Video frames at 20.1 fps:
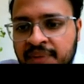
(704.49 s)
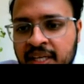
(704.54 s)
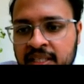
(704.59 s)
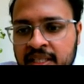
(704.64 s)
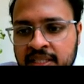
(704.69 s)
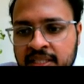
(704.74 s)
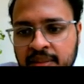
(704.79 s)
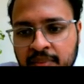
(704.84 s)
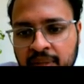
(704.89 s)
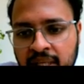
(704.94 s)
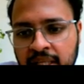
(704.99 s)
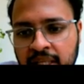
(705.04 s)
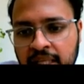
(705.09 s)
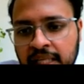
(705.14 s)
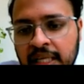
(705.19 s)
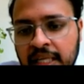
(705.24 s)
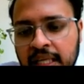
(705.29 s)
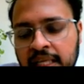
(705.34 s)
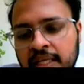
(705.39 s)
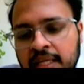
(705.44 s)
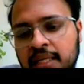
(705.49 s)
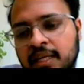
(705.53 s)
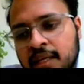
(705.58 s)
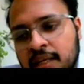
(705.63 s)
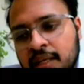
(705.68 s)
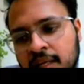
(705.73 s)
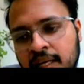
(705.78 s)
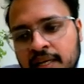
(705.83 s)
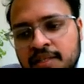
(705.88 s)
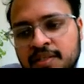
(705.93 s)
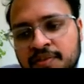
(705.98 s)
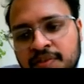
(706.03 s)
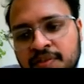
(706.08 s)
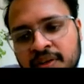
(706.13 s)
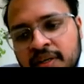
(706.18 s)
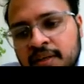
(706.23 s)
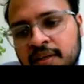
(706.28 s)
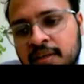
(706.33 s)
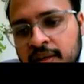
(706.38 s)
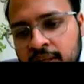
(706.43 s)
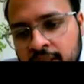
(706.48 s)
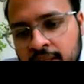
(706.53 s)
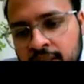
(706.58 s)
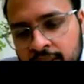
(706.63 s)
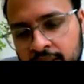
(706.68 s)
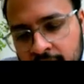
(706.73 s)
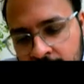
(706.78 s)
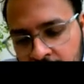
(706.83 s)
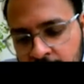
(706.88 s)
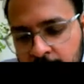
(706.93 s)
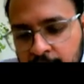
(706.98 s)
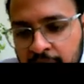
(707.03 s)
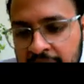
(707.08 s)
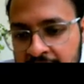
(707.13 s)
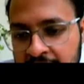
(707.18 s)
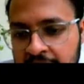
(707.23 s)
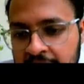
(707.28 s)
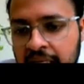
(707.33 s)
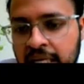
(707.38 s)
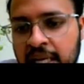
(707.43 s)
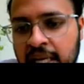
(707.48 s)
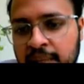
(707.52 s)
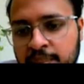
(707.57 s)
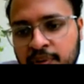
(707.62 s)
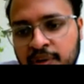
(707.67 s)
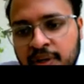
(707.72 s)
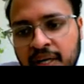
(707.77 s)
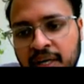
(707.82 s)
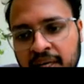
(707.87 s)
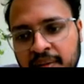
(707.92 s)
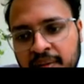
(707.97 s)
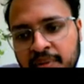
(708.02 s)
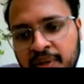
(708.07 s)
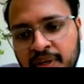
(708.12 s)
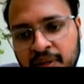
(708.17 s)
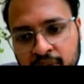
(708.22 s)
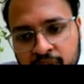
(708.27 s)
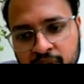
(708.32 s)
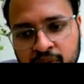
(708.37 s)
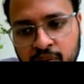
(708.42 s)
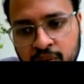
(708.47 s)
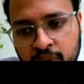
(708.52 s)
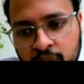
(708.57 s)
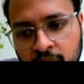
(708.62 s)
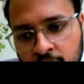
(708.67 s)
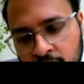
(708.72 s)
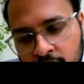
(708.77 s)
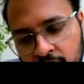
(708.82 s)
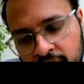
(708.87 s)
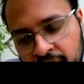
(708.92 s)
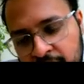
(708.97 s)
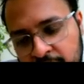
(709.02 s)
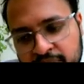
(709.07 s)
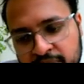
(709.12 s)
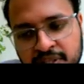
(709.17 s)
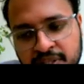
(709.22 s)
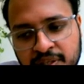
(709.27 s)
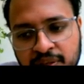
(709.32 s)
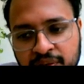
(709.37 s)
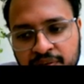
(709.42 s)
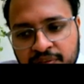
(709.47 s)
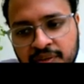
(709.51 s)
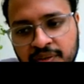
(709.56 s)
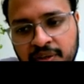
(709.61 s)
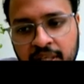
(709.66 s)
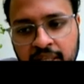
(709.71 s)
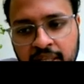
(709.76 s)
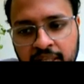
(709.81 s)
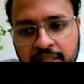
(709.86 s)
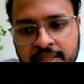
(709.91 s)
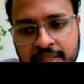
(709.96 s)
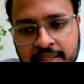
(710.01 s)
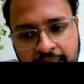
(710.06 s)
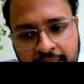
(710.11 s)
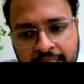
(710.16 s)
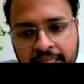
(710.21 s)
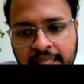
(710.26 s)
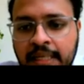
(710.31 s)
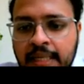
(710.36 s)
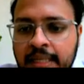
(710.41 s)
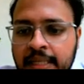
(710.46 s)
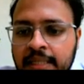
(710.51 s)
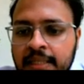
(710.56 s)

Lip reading: Similarly, in case of an depletional hyponatremia, also on admission of saline,